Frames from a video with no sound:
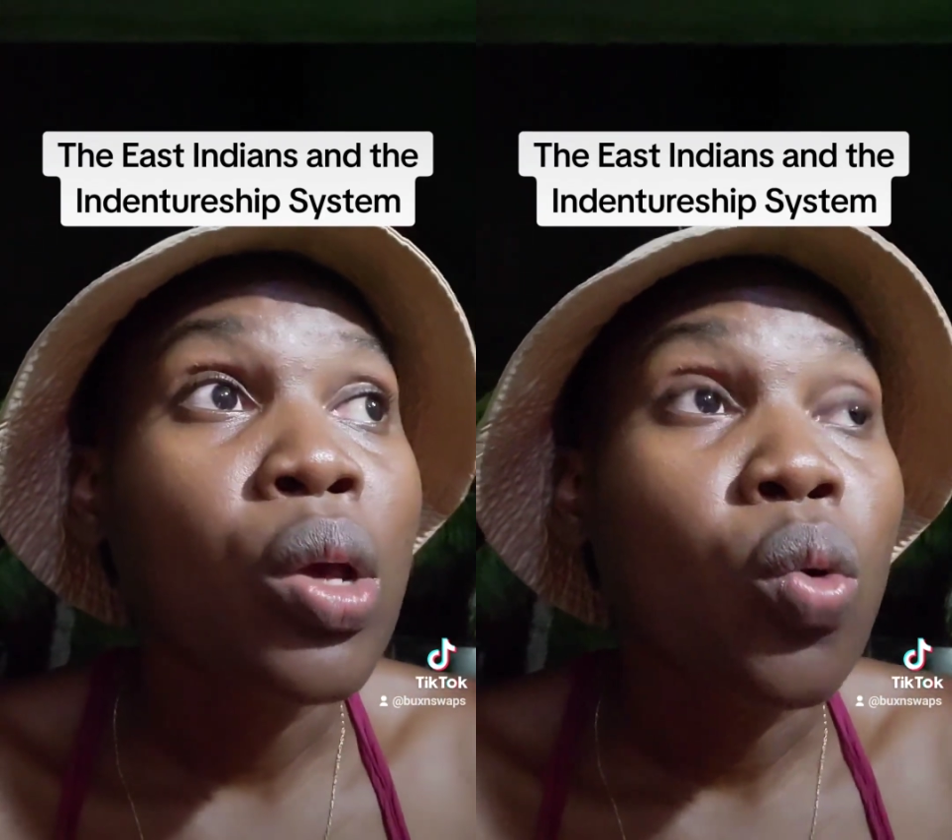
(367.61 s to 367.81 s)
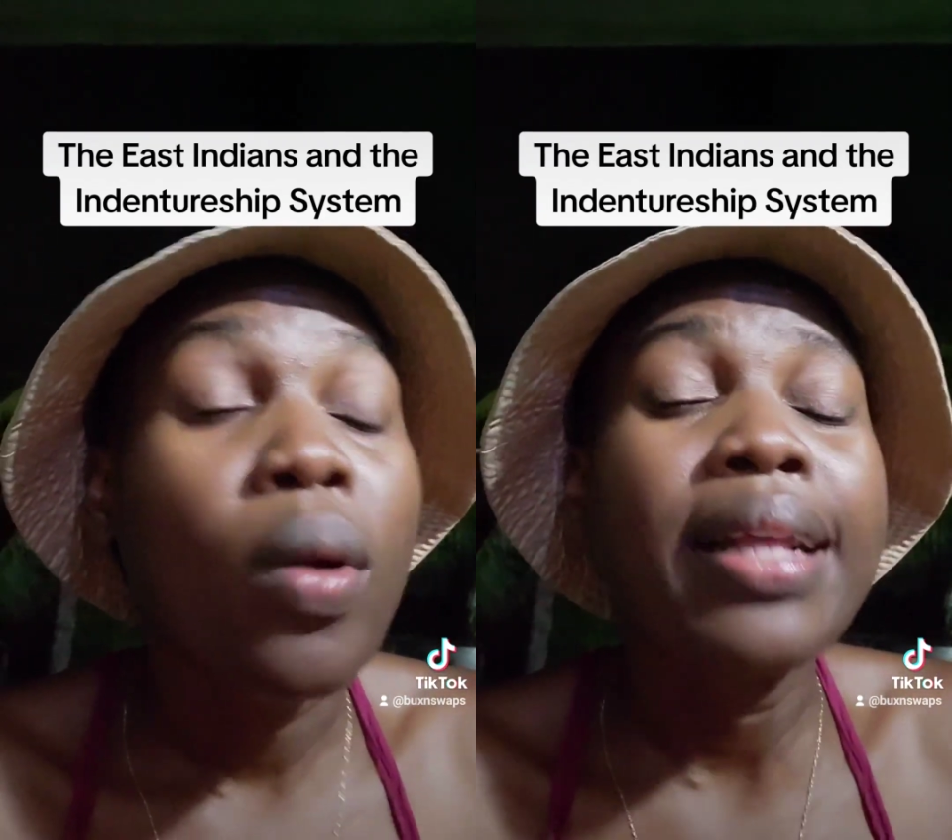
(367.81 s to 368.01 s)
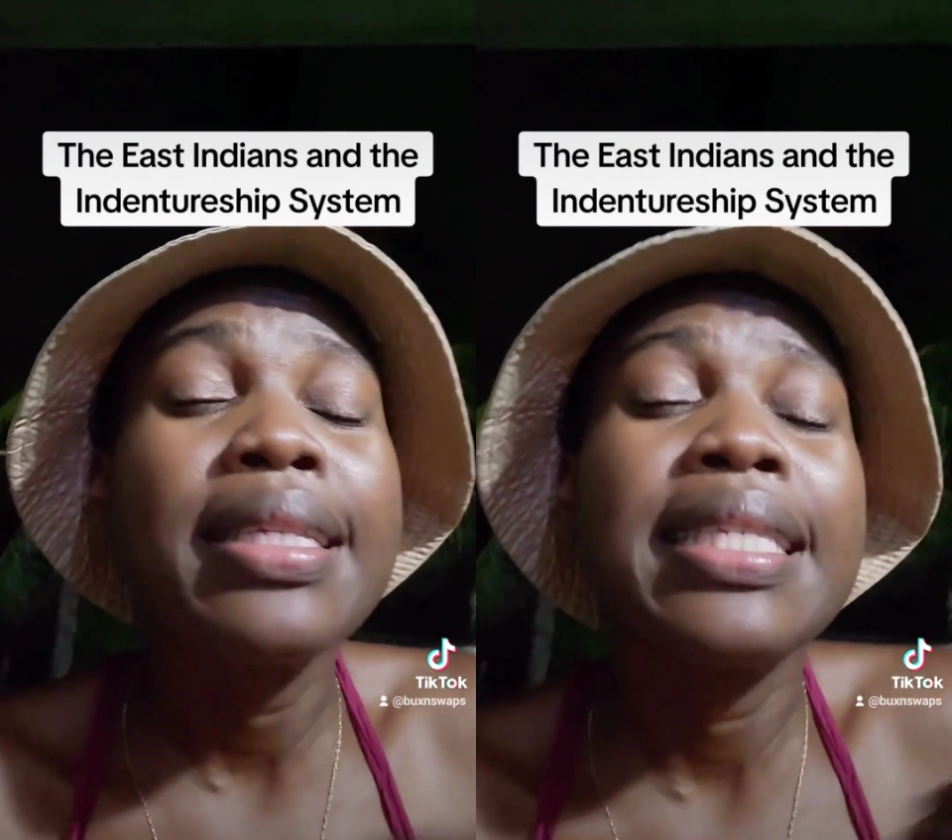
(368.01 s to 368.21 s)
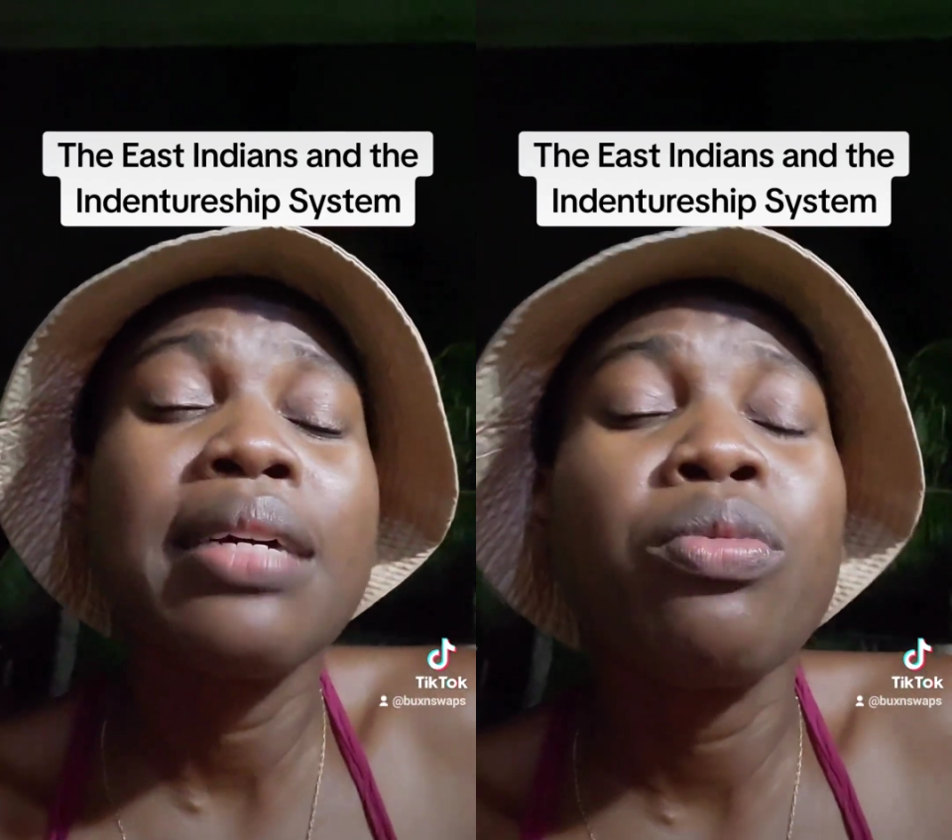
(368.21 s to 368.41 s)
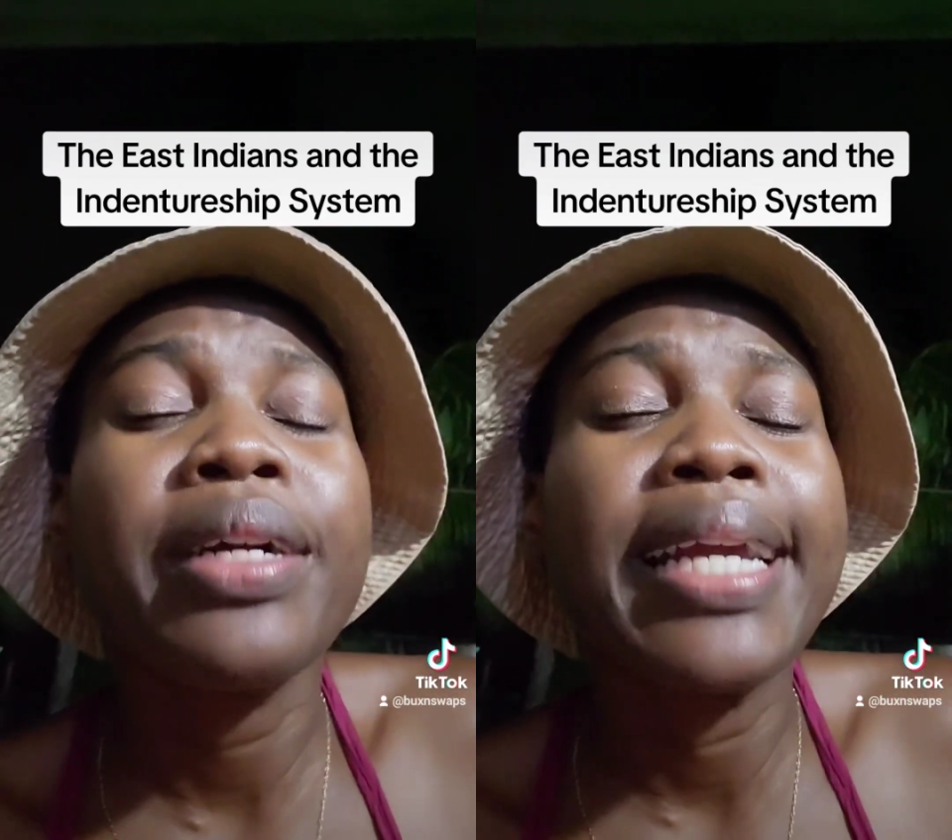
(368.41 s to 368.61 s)
while
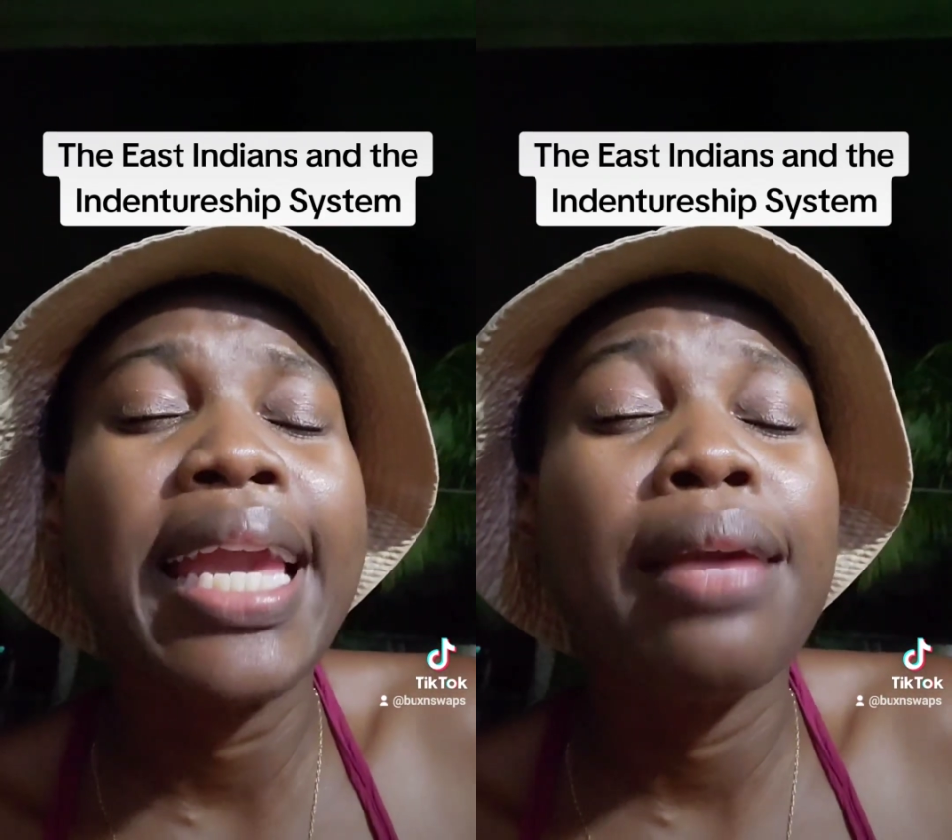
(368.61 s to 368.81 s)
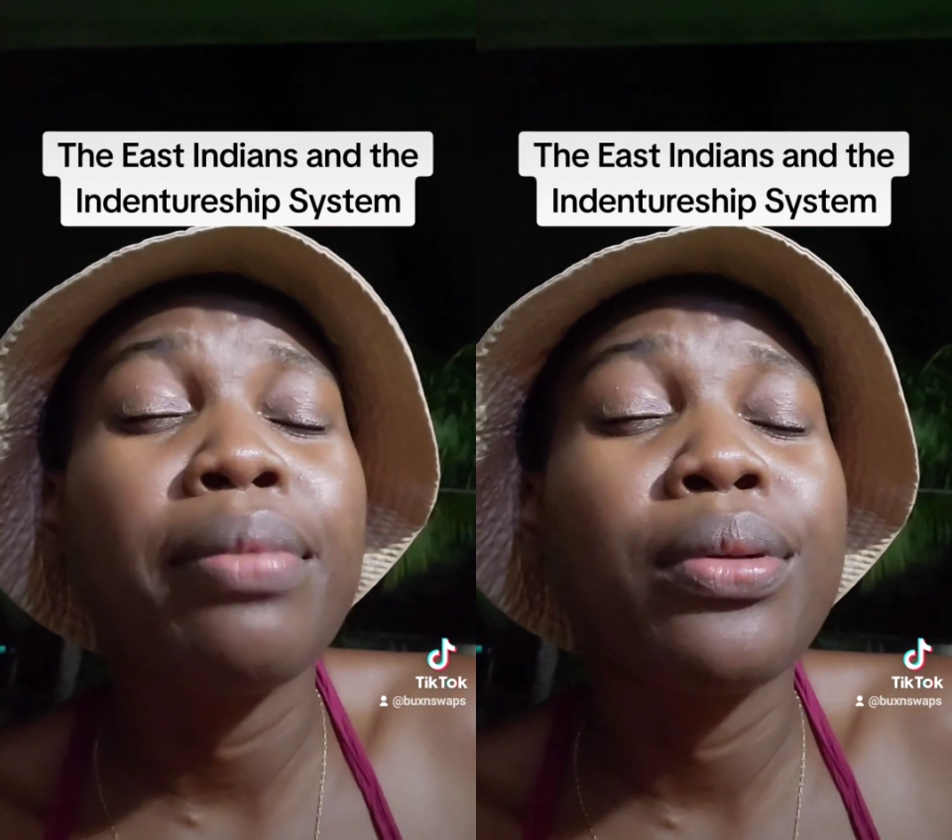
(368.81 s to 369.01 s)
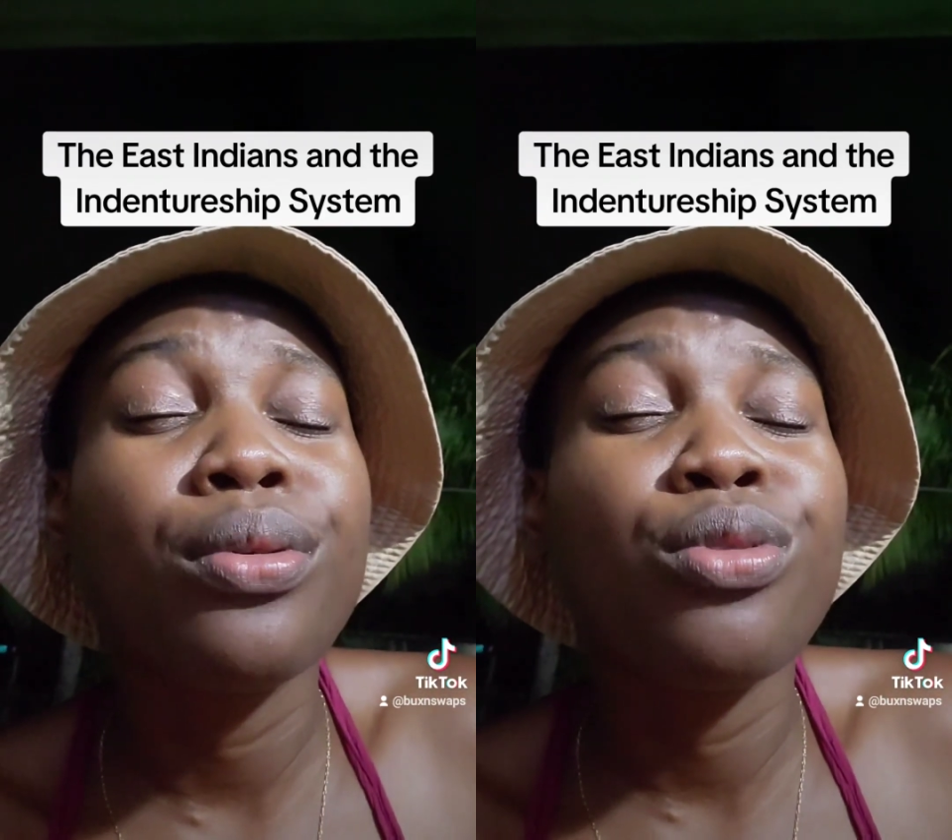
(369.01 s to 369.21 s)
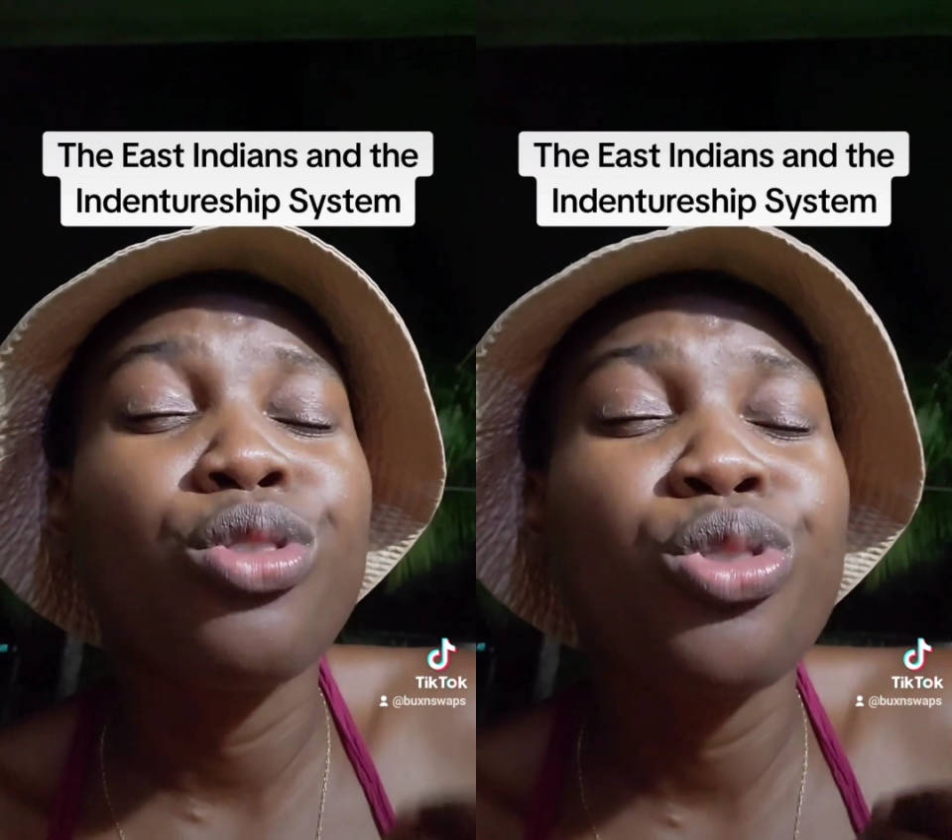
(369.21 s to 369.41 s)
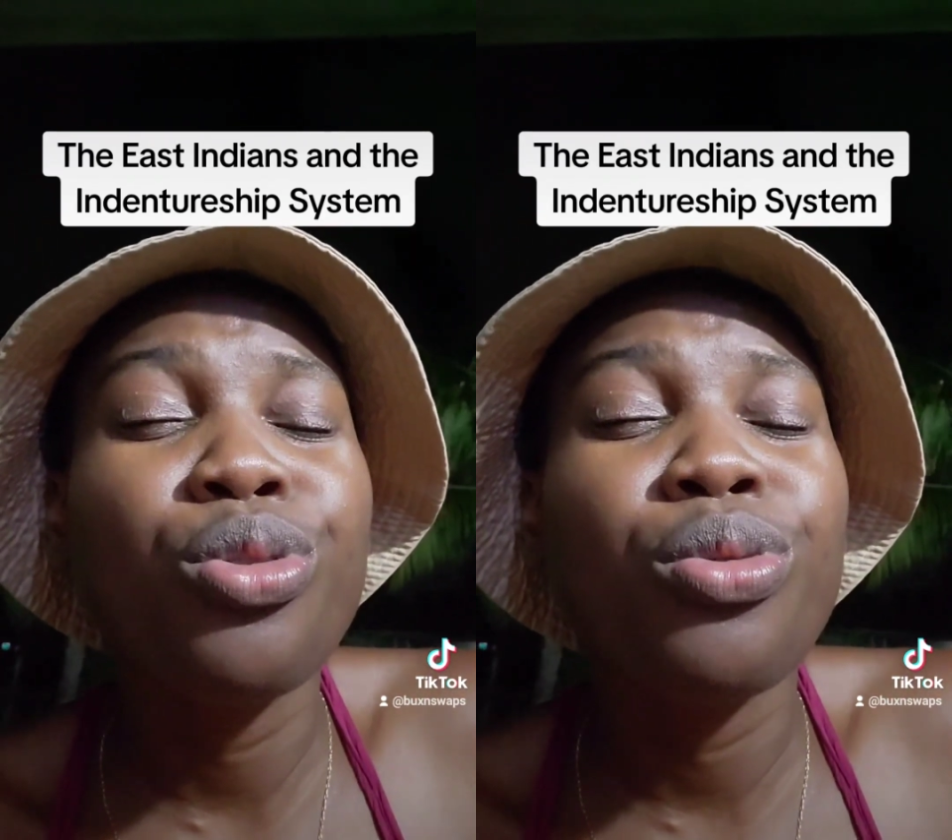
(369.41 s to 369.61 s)
some were able
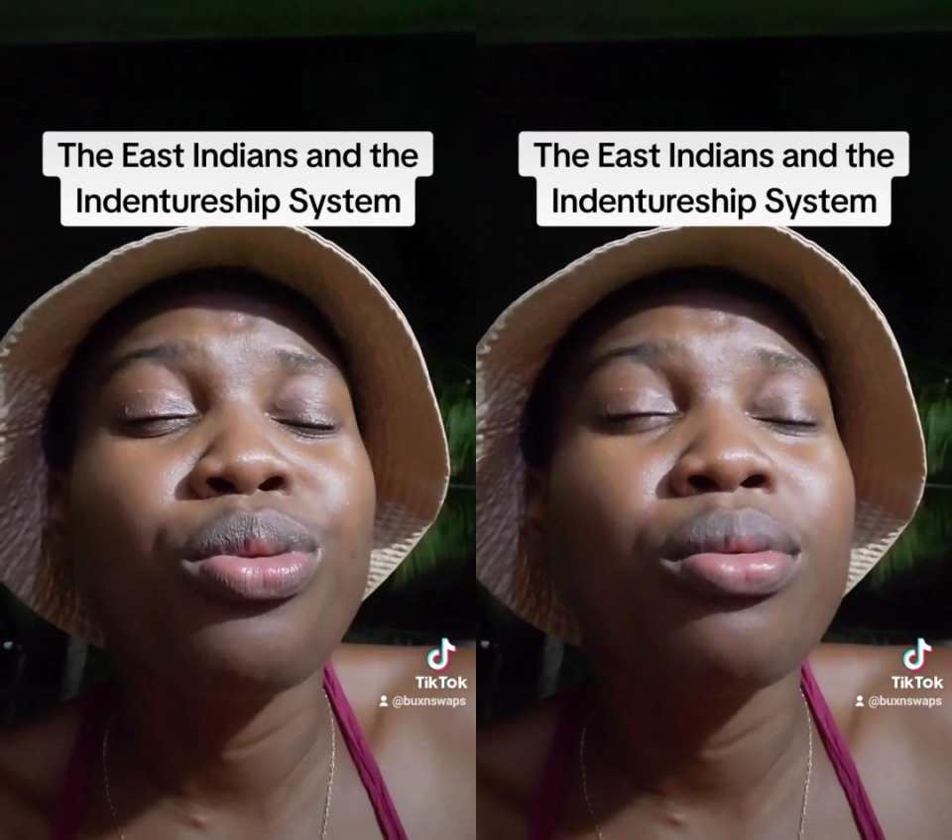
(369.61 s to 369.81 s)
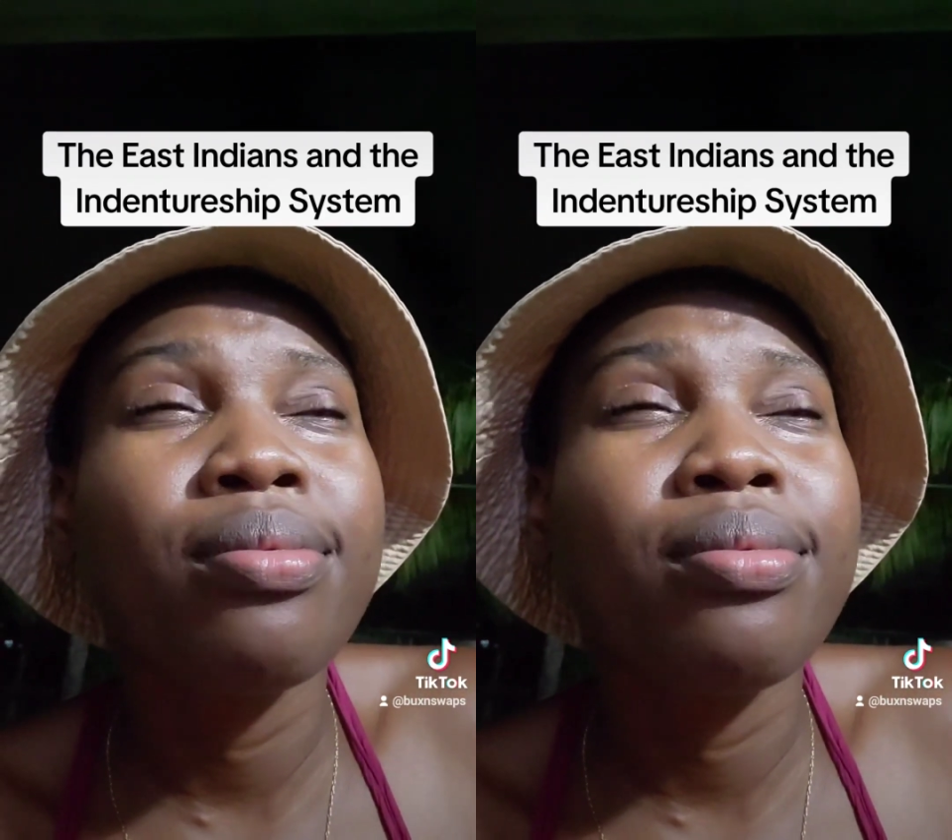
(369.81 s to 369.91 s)
to